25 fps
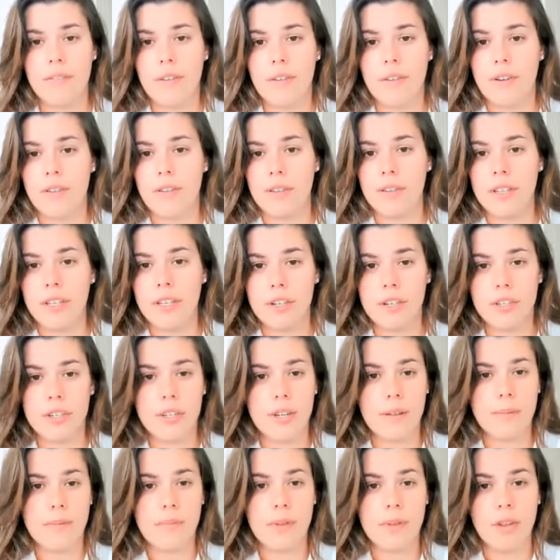your
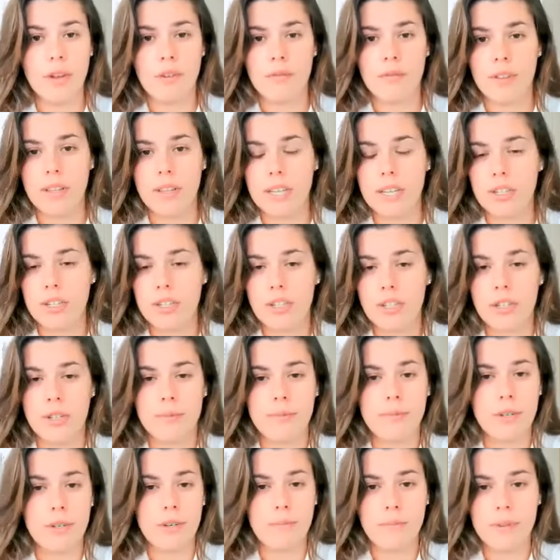leadership, your
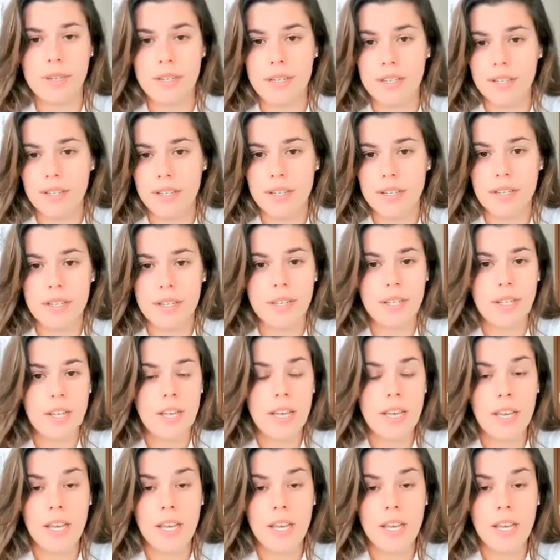relationships, your business,